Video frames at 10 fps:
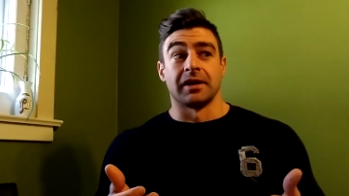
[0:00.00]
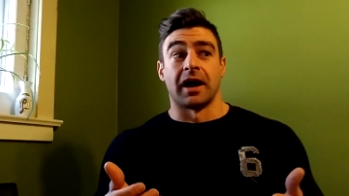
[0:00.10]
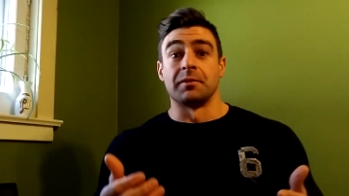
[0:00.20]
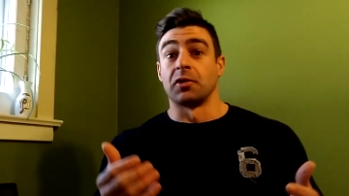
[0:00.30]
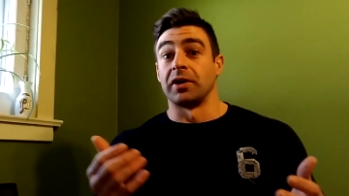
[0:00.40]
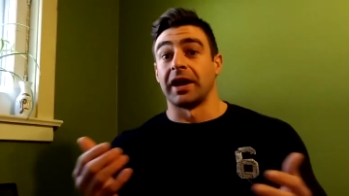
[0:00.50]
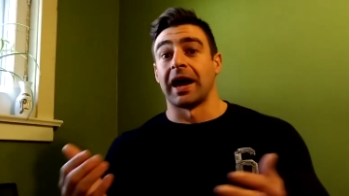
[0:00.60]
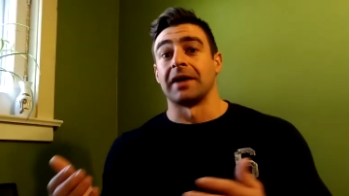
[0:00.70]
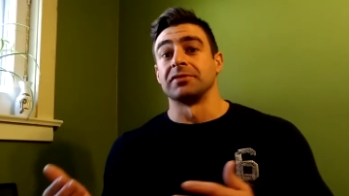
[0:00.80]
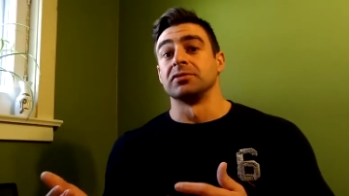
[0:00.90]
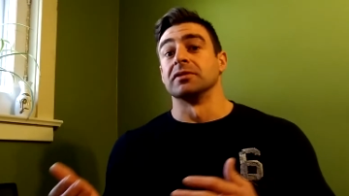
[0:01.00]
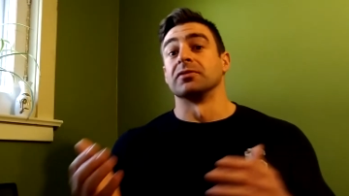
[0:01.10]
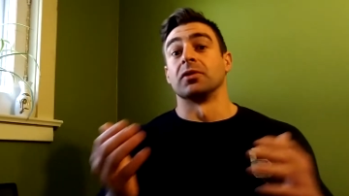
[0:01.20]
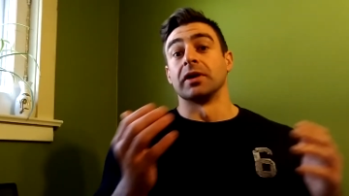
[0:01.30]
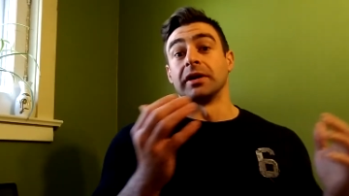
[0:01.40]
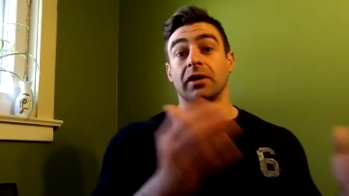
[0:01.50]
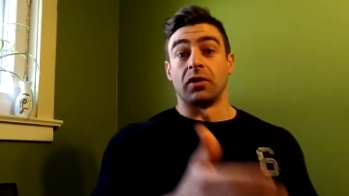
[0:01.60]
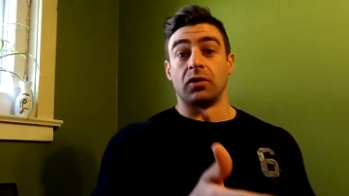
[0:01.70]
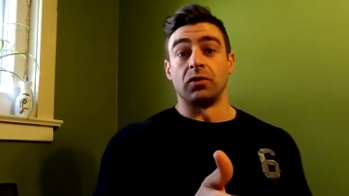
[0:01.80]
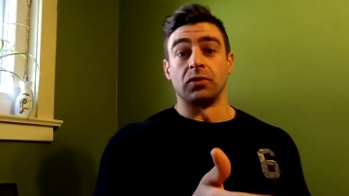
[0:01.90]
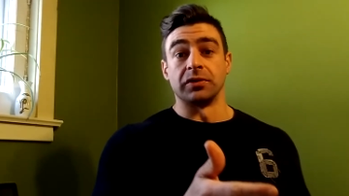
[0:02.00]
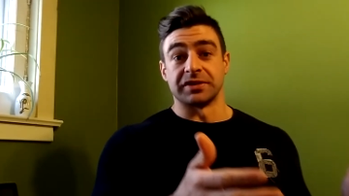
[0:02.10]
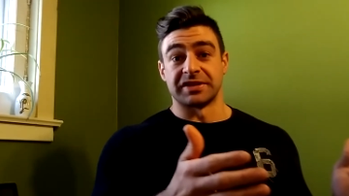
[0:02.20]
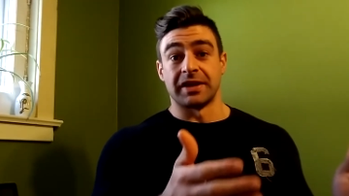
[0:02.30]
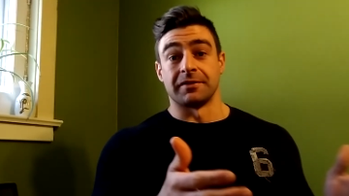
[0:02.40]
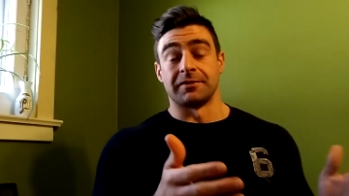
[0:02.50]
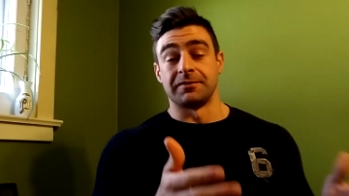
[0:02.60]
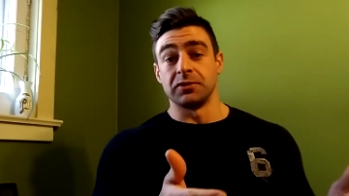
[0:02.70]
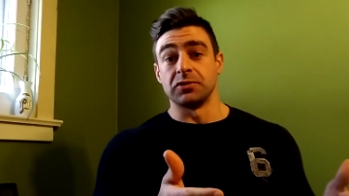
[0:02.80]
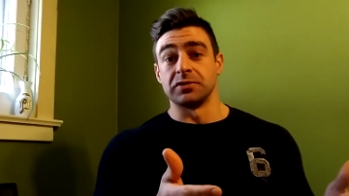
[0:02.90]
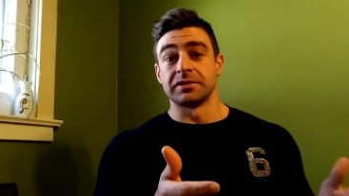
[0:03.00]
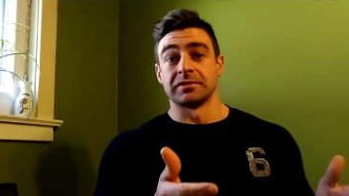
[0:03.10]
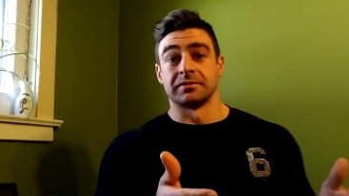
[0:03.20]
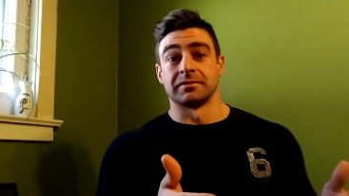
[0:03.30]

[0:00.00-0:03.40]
I'm going to have to avoid a whole set of foods